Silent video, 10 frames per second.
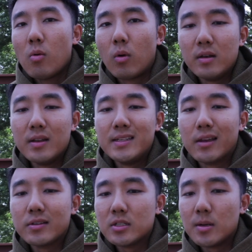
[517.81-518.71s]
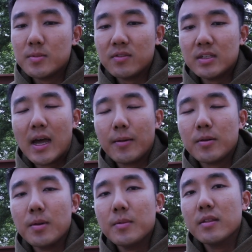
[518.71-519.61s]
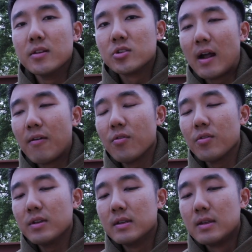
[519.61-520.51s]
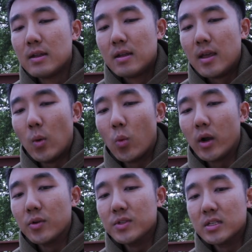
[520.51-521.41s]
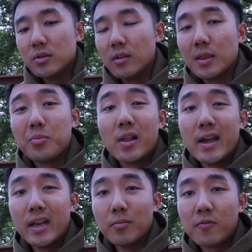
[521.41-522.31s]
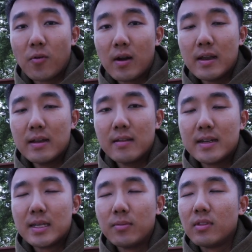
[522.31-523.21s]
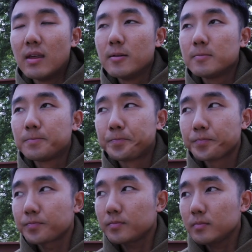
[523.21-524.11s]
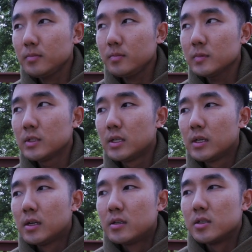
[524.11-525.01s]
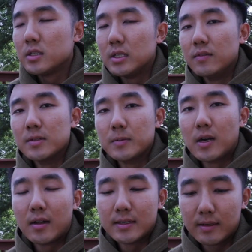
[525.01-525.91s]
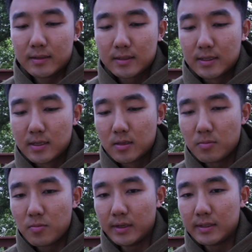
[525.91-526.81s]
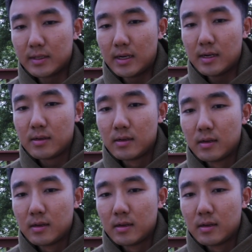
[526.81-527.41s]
what it entails in terms of the time commitment and the travel and and what goes into it, like the planning beforehand and that type of thing. Just to give you some context, but uh,